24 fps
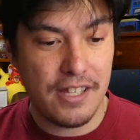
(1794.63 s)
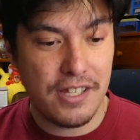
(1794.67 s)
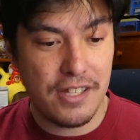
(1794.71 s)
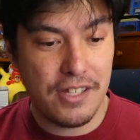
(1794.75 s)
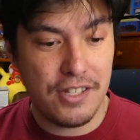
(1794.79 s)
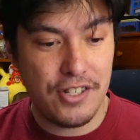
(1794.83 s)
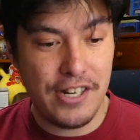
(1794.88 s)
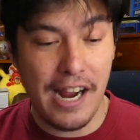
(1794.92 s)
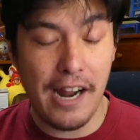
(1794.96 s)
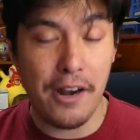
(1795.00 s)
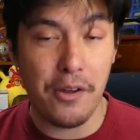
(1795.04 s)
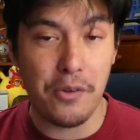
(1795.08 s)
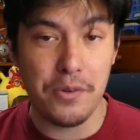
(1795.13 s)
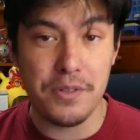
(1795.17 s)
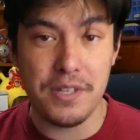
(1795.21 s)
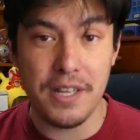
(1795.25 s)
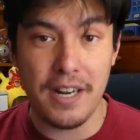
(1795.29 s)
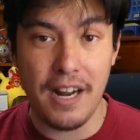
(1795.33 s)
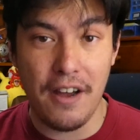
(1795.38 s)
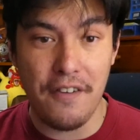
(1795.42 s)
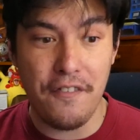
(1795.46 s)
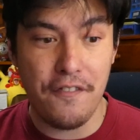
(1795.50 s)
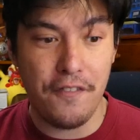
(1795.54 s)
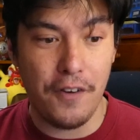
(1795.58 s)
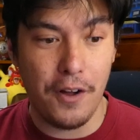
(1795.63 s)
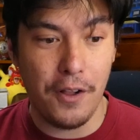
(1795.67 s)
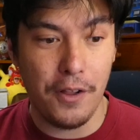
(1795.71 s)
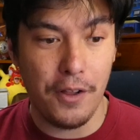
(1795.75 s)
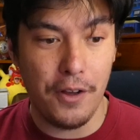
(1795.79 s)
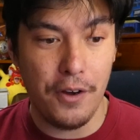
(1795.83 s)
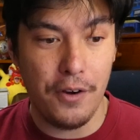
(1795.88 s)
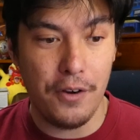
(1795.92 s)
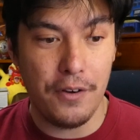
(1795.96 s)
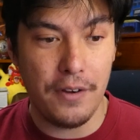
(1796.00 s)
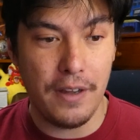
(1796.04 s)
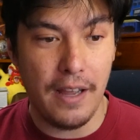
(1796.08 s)
channels that I
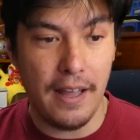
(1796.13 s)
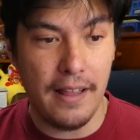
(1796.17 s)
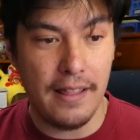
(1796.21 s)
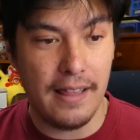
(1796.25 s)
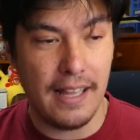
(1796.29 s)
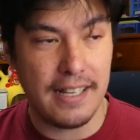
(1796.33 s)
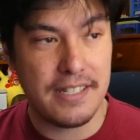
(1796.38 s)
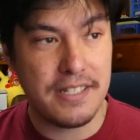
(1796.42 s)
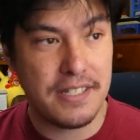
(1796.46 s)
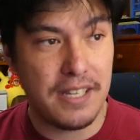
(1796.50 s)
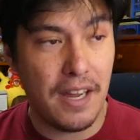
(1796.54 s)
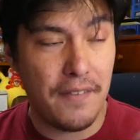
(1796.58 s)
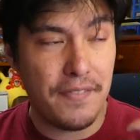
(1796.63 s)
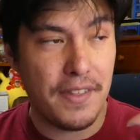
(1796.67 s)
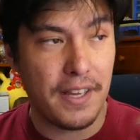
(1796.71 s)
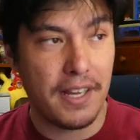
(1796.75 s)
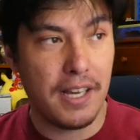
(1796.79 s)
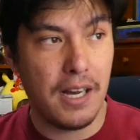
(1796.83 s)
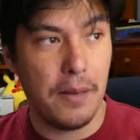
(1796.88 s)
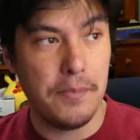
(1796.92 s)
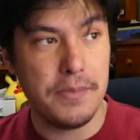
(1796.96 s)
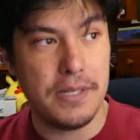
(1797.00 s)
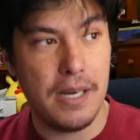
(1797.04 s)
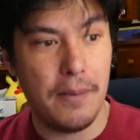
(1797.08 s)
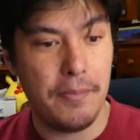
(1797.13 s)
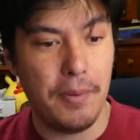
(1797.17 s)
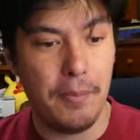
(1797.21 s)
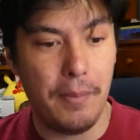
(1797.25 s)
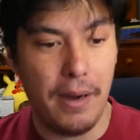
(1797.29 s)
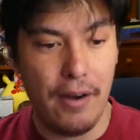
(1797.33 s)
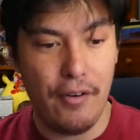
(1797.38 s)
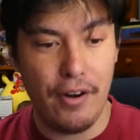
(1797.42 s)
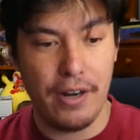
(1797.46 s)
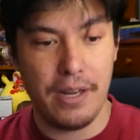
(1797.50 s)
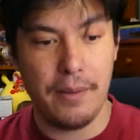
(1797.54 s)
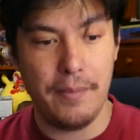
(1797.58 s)
follow and like stuff that comes up in
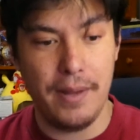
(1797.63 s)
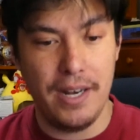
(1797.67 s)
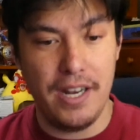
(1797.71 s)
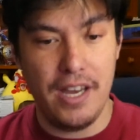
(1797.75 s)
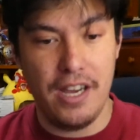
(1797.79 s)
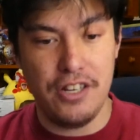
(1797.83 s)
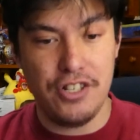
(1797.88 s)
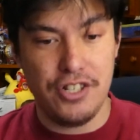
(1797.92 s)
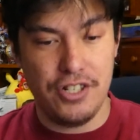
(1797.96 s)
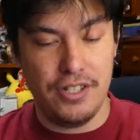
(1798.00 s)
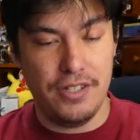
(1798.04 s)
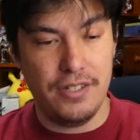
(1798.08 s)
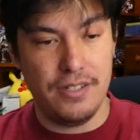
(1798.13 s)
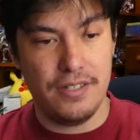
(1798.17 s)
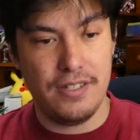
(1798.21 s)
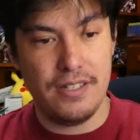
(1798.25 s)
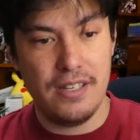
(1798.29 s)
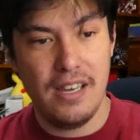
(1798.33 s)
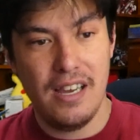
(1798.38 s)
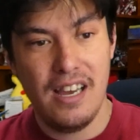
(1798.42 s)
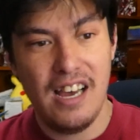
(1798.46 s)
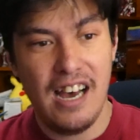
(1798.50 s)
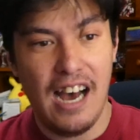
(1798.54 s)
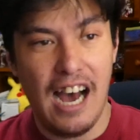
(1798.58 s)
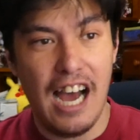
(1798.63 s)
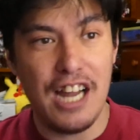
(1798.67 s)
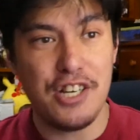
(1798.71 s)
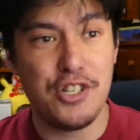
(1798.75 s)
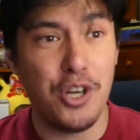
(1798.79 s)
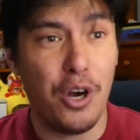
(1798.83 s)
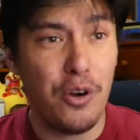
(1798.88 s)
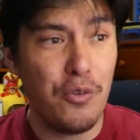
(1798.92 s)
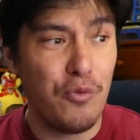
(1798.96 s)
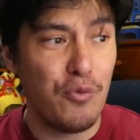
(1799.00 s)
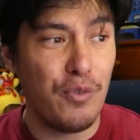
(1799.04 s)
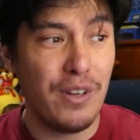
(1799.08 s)
my recommendations, I
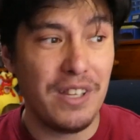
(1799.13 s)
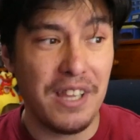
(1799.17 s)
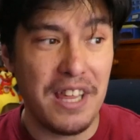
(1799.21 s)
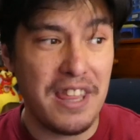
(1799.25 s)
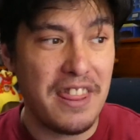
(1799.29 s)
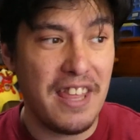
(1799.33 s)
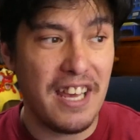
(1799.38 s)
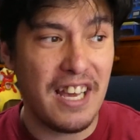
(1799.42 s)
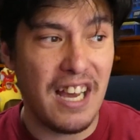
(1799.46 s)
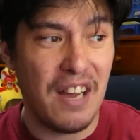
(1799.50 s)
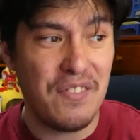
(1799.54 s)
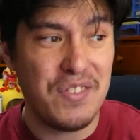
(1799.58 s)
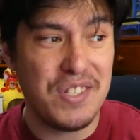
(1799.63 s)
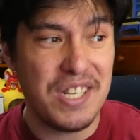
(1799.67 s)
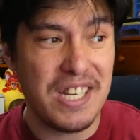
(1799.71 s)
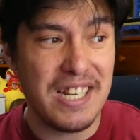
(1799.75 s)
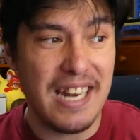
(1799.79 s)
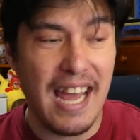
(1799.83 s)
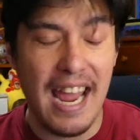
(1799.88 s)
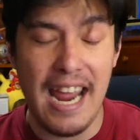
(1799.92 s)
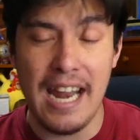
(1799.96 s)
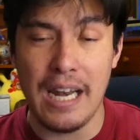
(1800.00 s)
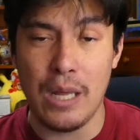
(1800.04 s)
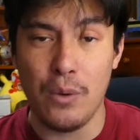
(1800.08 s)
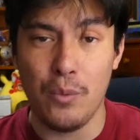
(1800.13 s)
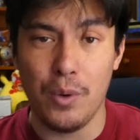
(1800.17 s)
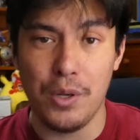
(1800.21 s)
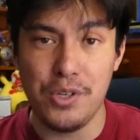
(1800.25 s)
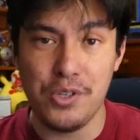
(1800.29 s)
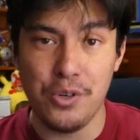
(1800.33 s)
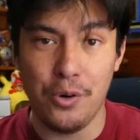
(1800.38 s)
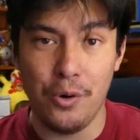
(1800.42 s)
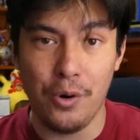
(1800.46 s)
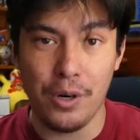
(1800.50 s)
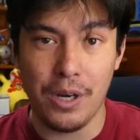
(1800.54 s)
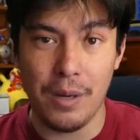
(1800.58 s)
don't really think I've seen anyone
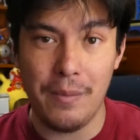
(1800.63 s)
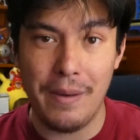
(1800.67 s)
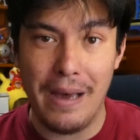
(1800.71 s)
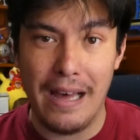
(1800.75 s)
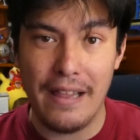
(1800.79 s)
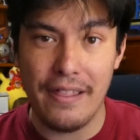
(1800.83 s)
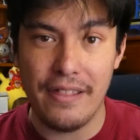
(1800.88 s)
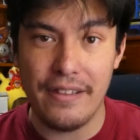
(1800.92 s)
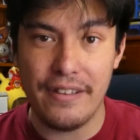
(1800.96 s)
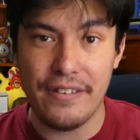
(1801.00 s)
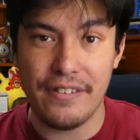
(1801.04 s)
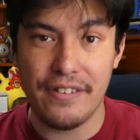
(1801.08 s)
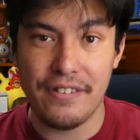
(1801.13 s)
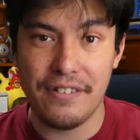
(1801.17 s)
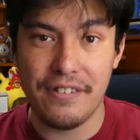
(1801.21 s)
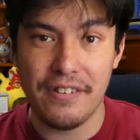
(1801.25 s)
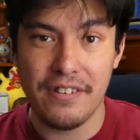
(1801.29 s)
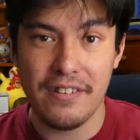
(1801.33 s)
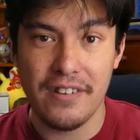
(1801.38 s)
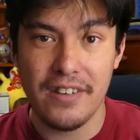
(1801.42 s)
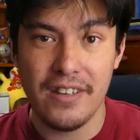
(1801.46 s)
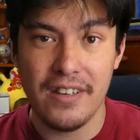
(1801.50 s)
talk about this.